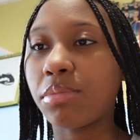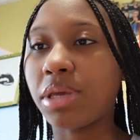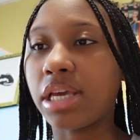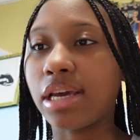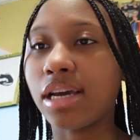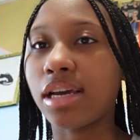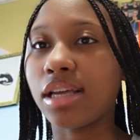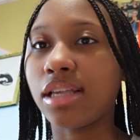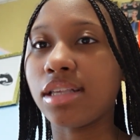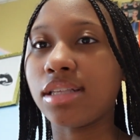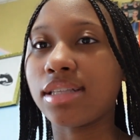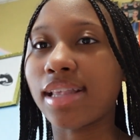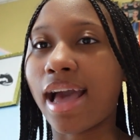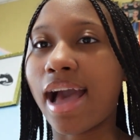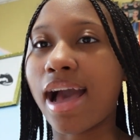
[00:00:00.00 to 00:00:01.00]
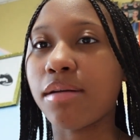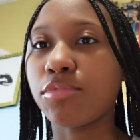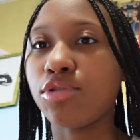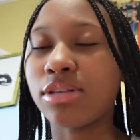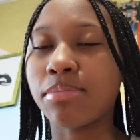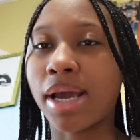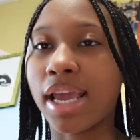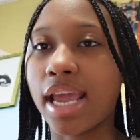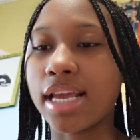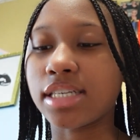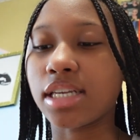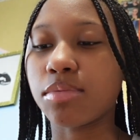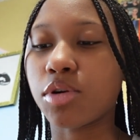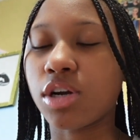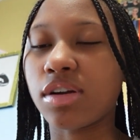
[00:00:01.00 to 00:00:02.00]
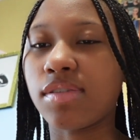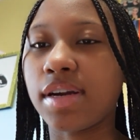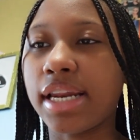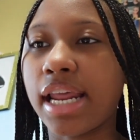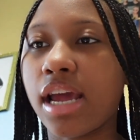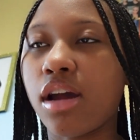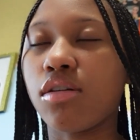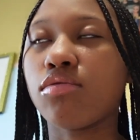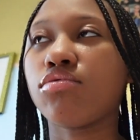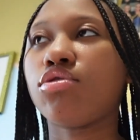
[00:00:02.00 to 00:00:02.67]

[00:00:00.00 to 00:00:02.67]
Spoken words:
because I'm using my Cash App card right now.